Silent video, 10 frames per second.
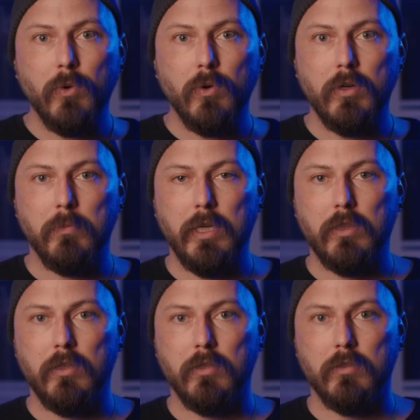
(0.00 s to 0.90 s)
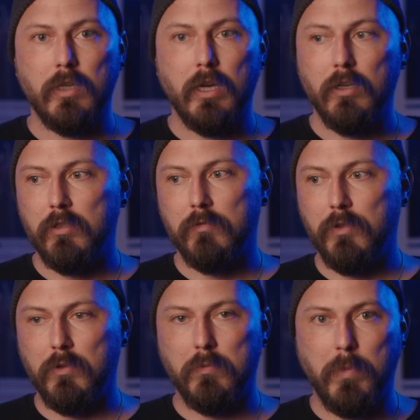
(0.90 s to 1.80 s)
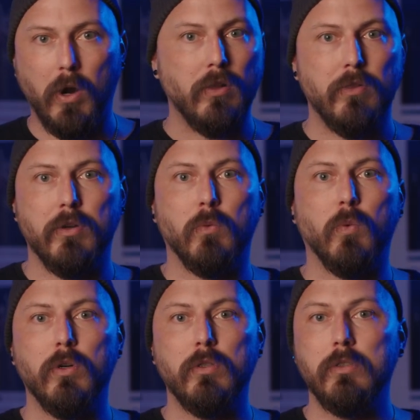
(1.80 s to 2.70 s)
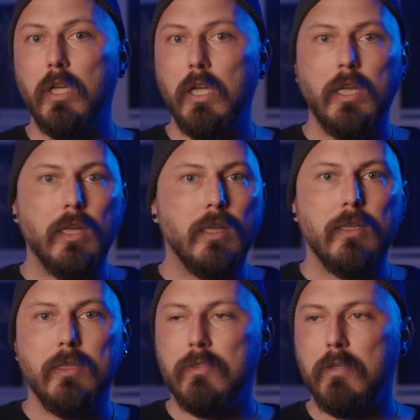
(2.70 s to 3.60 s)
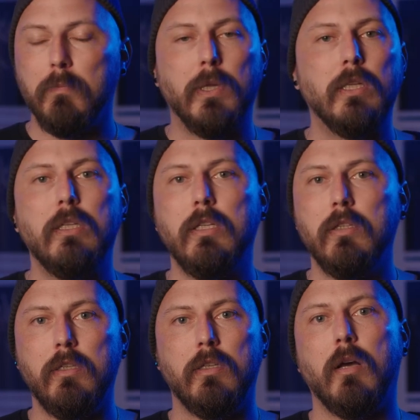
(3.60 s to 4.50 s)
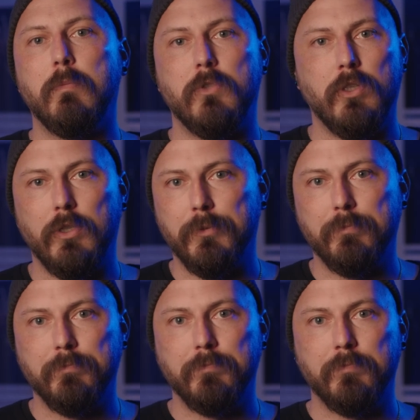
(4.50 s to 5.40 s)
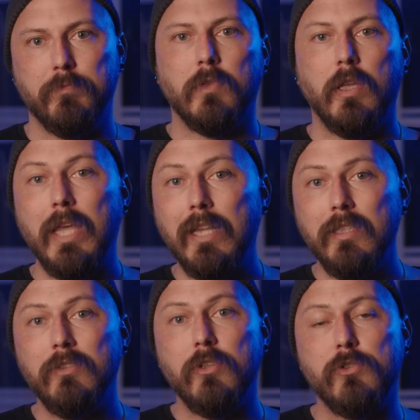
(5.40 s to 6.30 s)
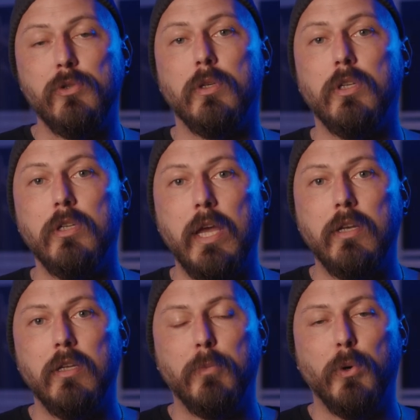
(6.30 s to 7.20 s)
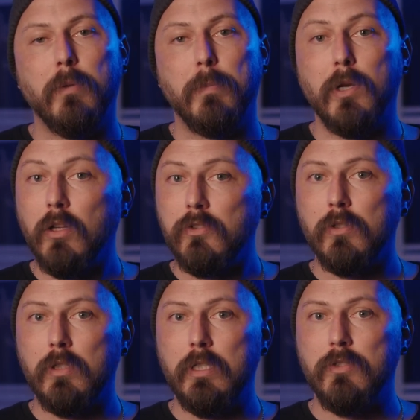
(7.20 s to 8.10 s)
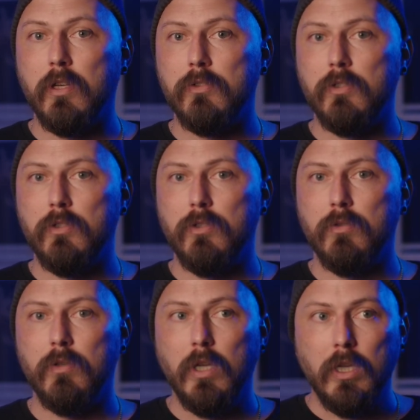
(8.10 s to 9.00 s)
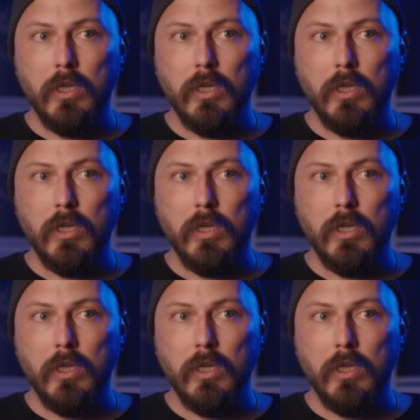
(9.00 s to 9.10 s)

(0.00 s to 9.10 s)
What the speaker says: more and make the character feel part of their world. It's completely up to you. And that leads us to a good ending point, but also leads us into